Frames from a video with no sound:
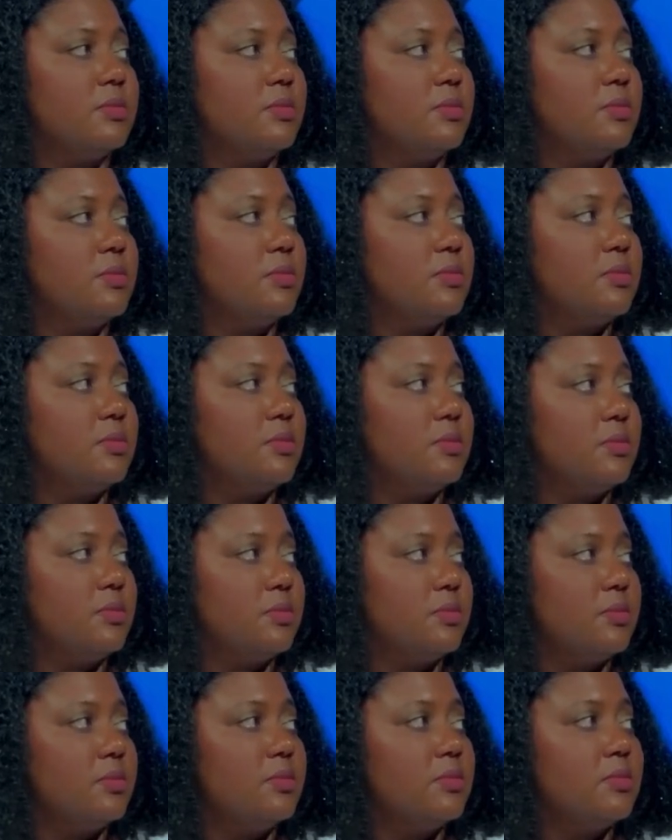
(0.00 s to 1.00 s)

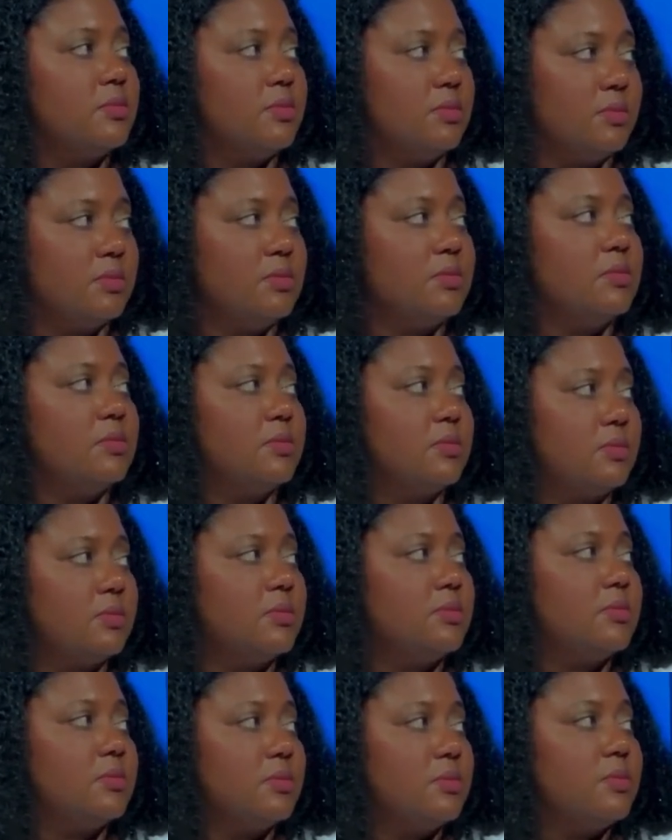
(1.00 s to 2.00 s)

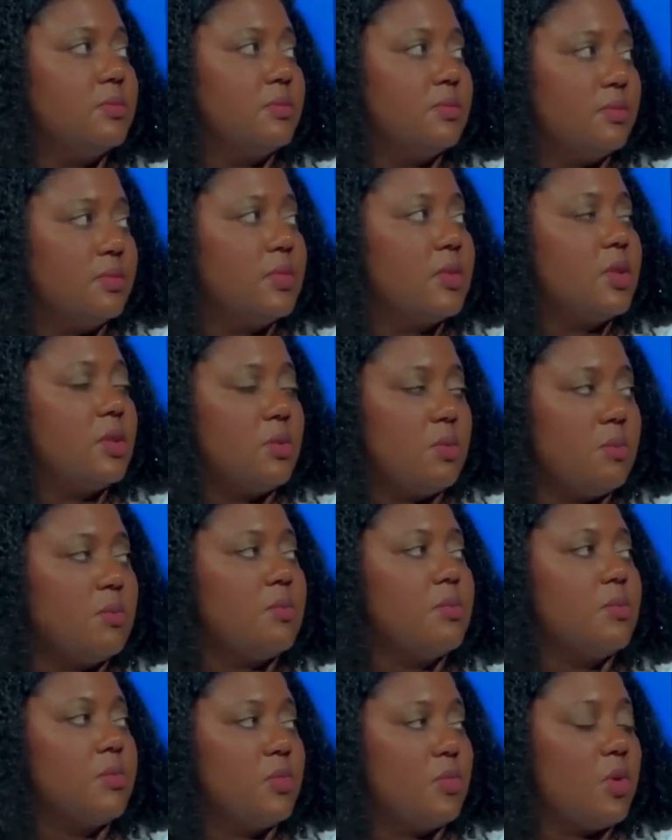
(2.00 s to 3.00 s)

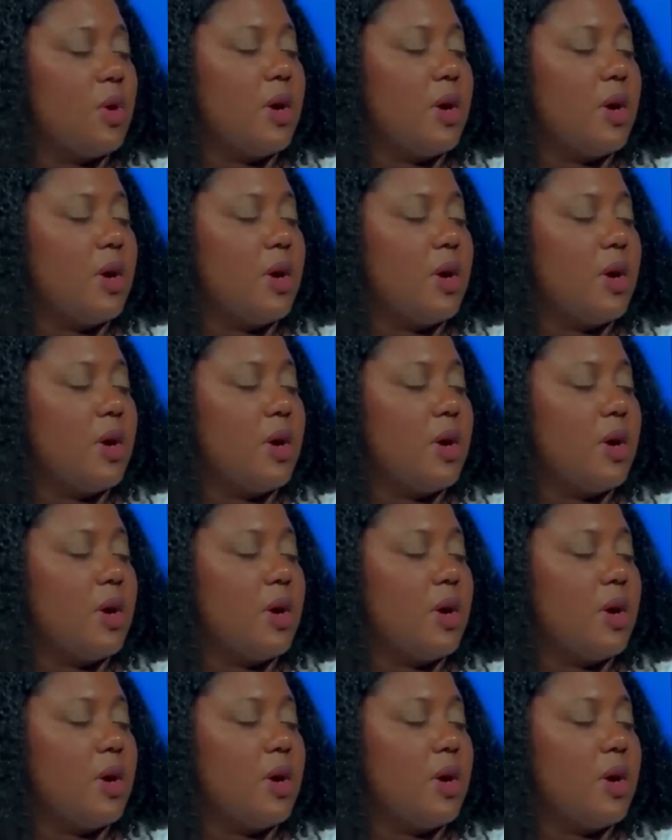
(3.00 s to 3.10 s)
No words are spoken by the person on screen.